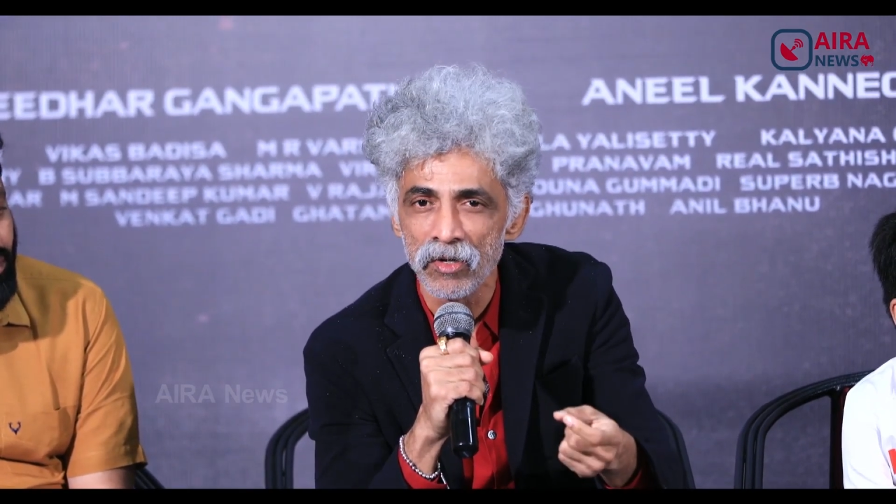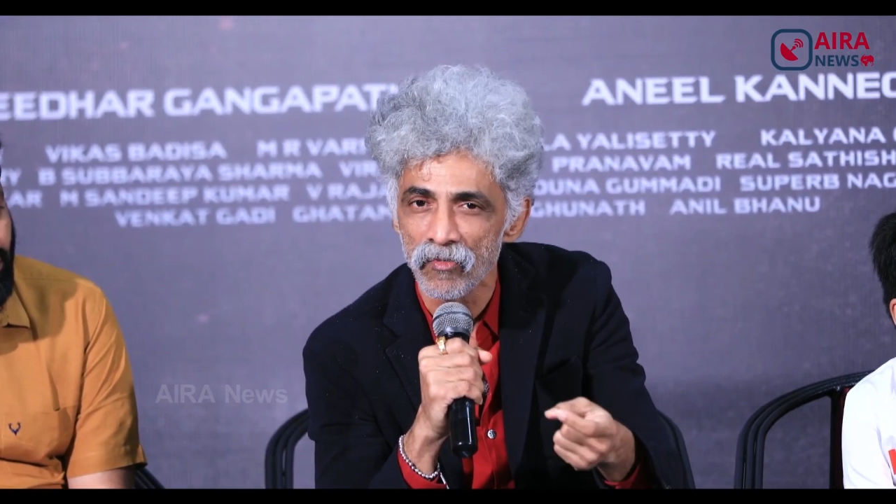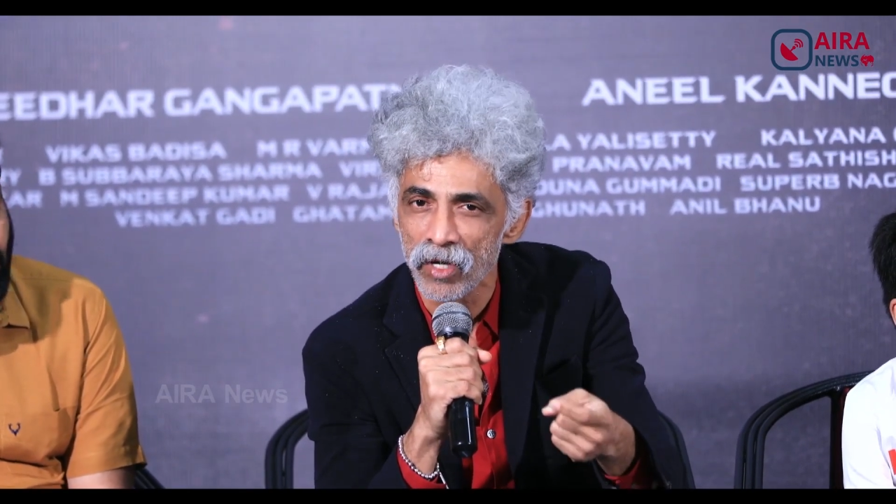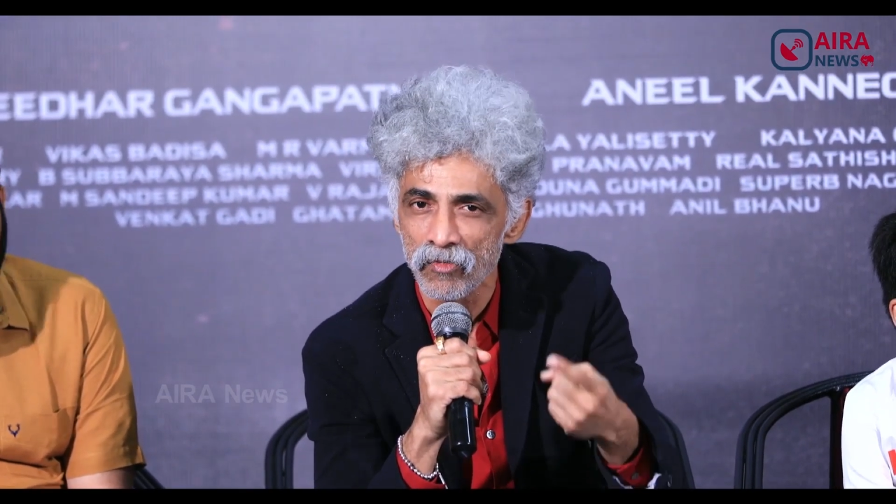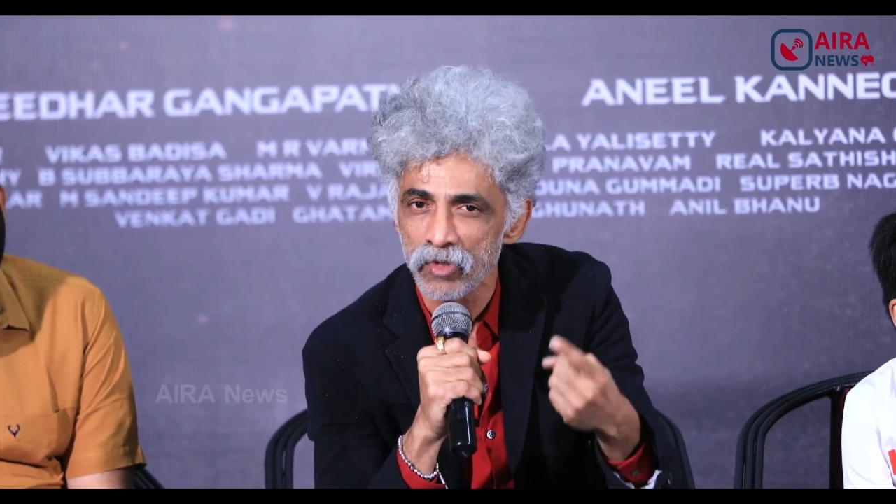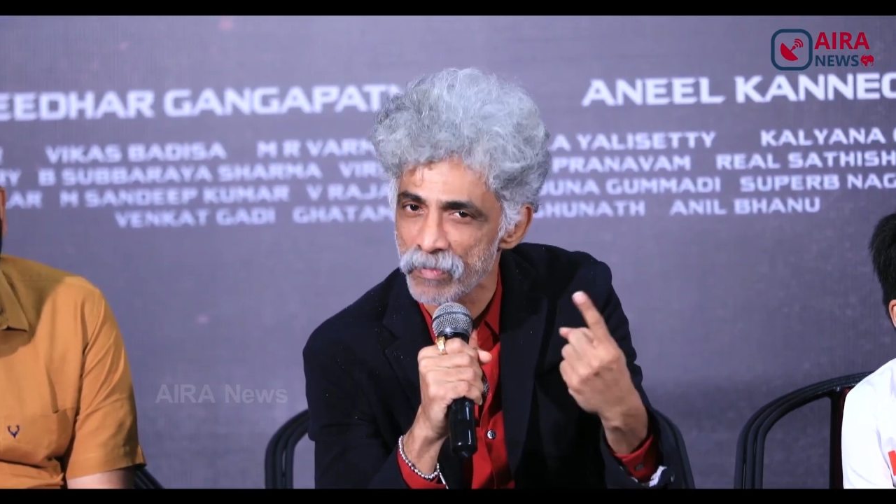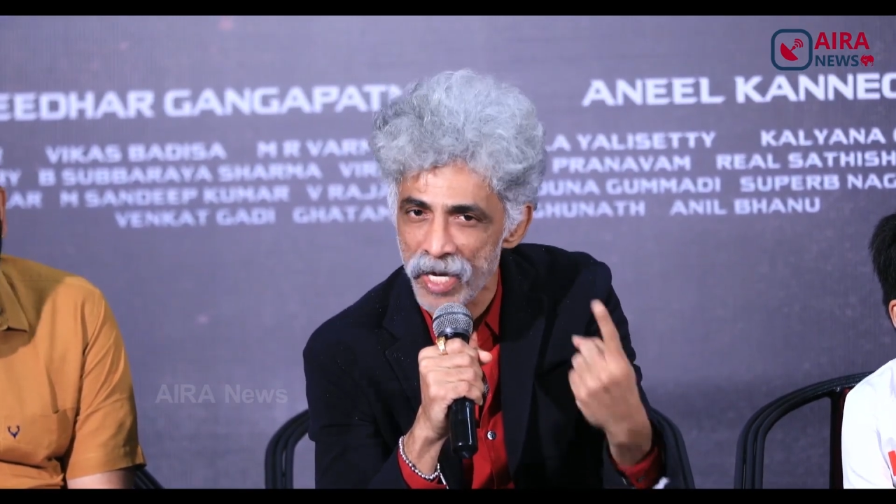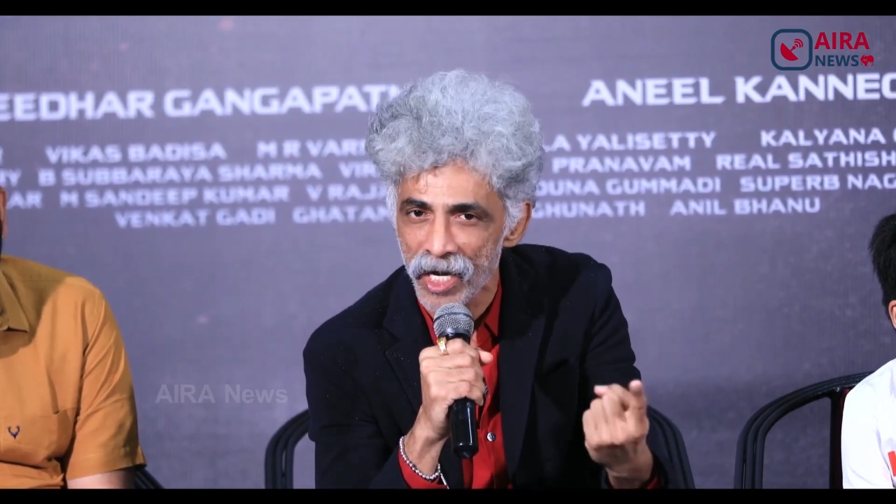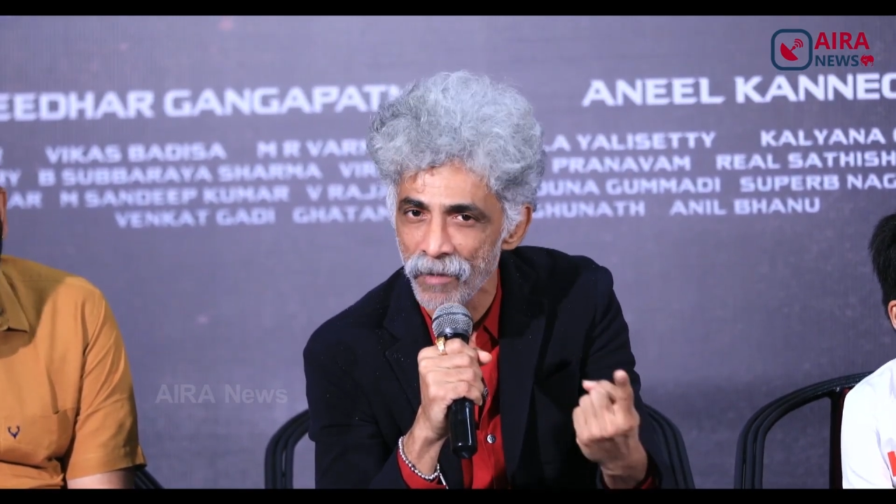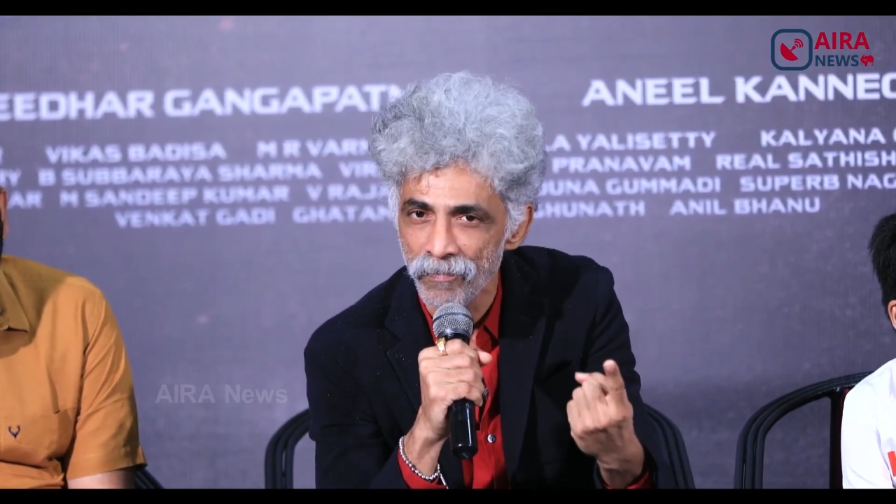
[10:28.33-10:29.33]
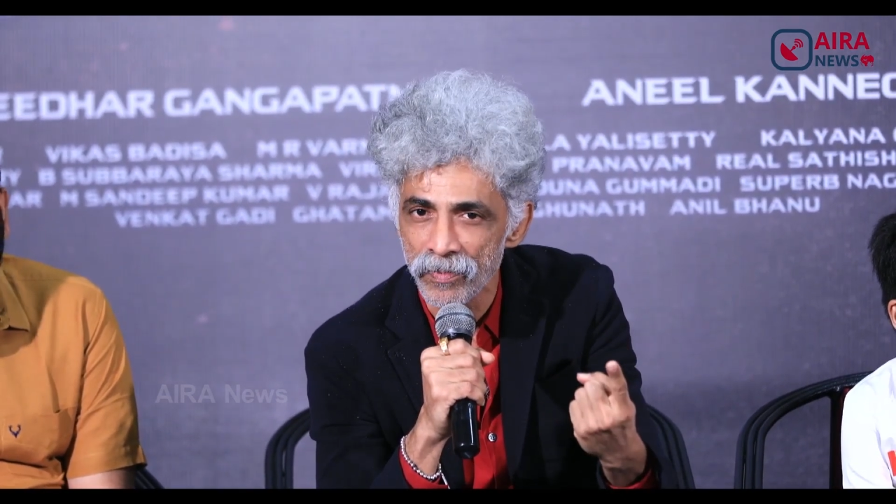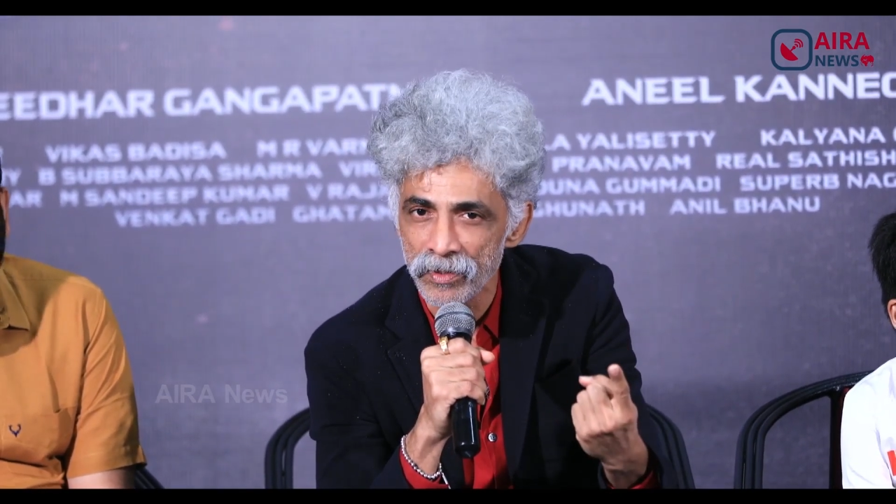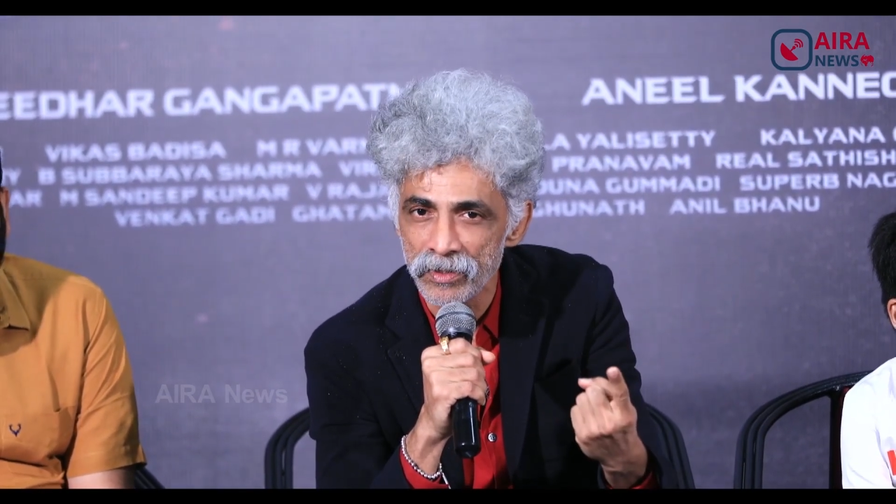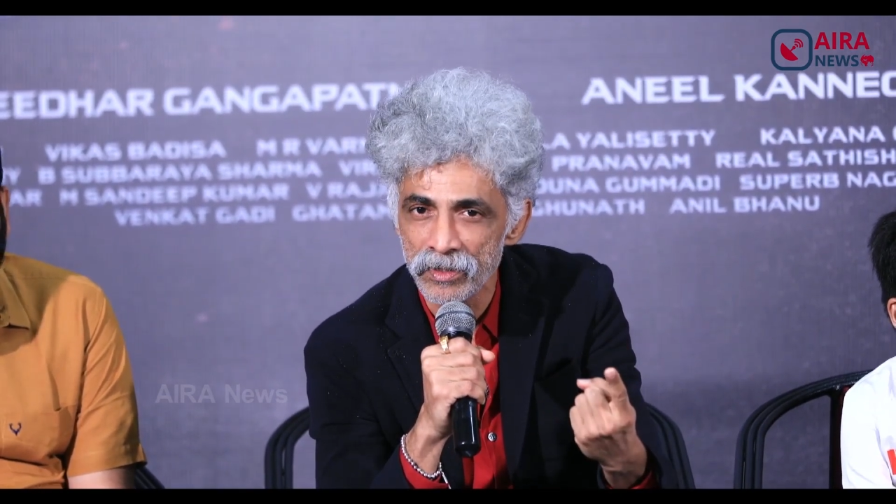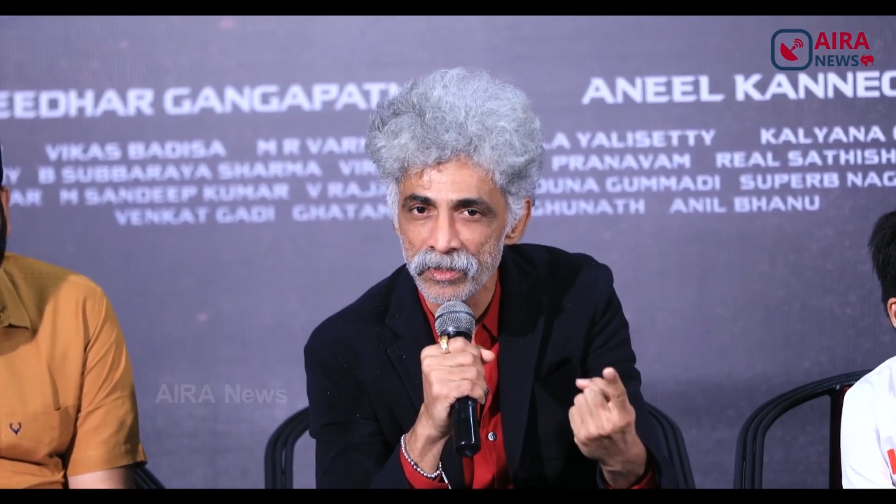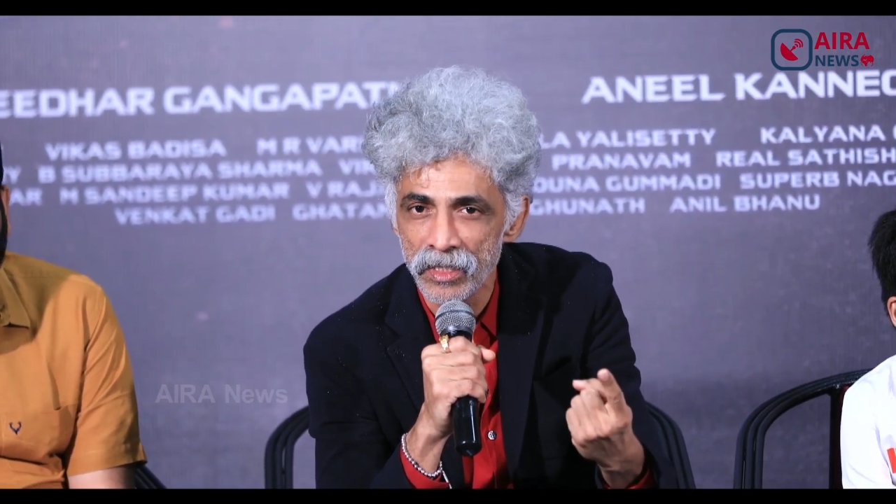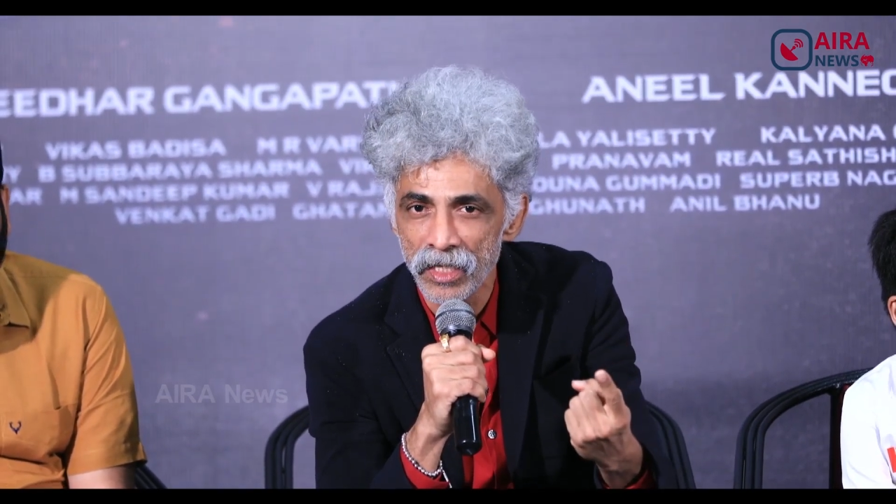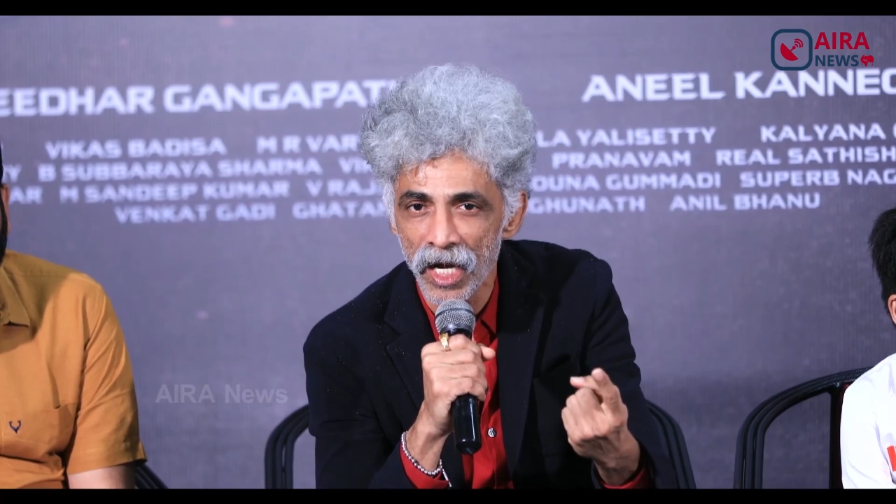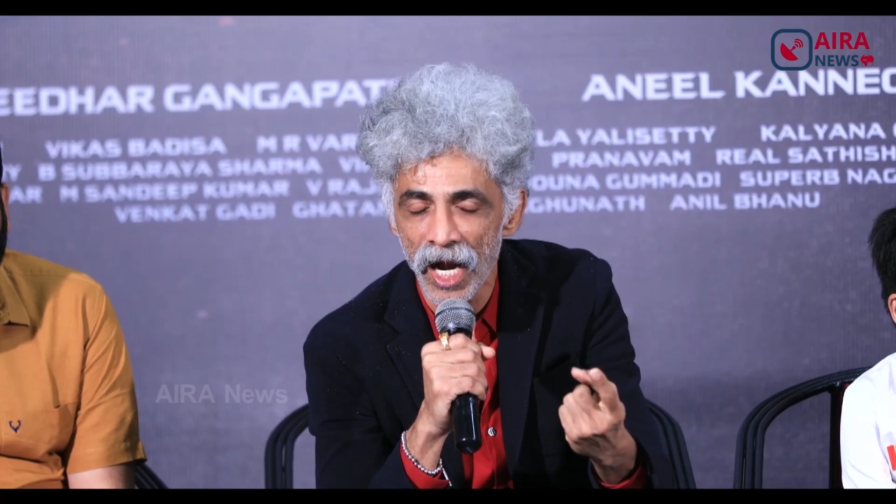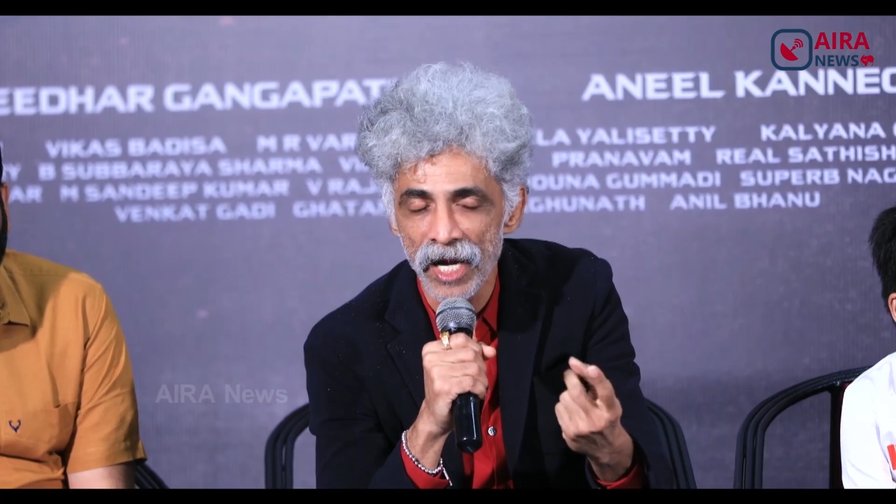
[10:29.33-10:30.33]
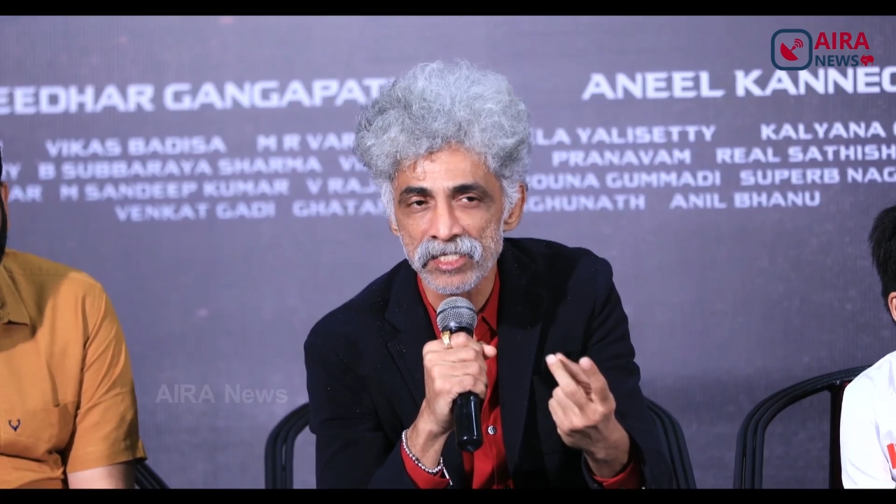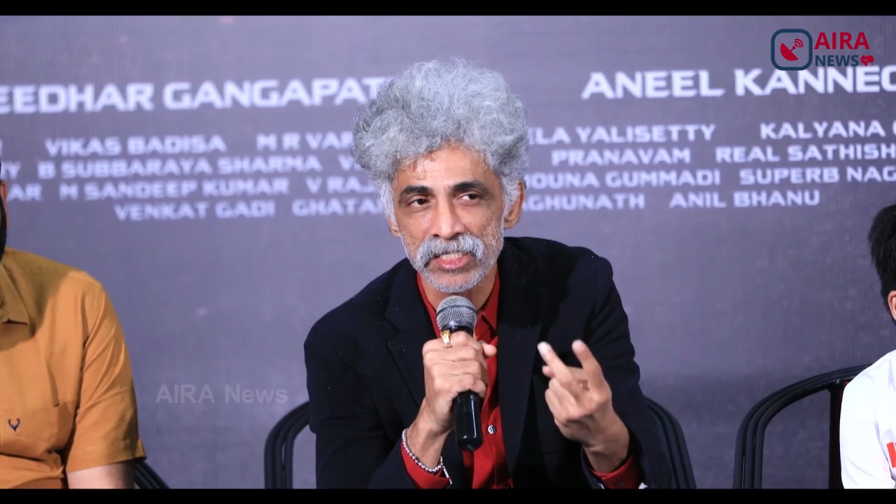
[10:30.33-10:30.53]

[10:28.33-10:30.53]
One was makeup, and